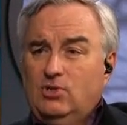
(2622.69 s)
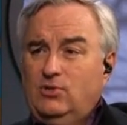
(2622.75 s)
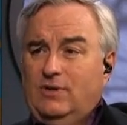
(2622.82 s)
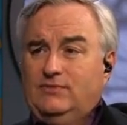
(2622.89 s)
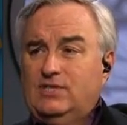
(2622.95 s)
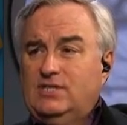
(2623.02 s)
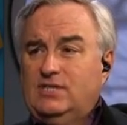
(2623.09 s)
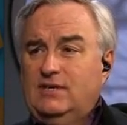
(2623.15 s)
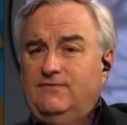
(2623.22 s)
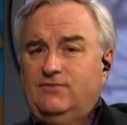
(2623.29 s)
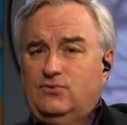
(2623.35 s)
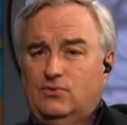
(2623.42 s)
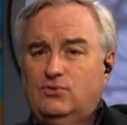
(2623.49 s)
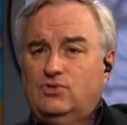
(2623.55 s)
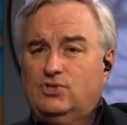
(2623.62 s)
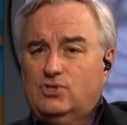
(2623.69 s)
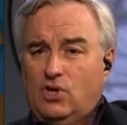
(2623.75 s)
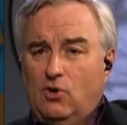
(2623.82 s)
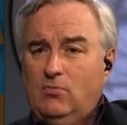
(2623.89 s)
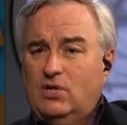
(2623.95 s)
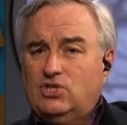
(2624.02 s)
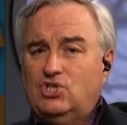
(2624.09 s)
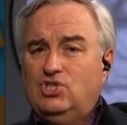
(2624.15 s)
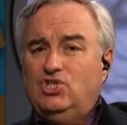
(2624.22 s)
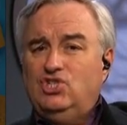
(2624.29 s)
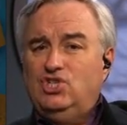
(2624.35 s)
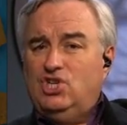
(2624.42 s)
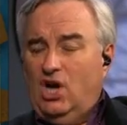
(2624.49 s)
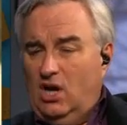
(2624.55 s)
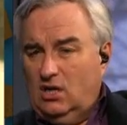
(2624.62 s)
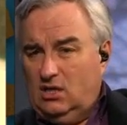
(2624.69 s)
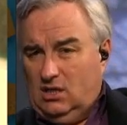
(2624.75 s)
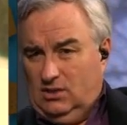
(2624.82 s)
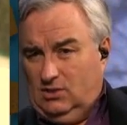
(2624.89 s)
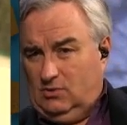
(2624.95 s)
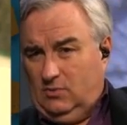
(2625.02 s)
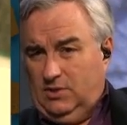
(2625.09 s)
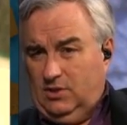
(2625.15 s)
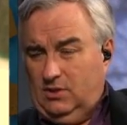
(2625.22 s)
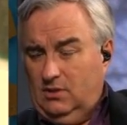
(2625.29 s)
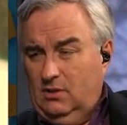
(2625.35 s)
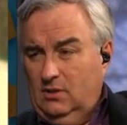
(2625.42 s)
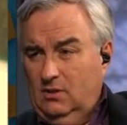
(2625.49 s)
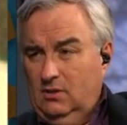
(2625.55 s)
but you have to sift through so much junk on Twitter.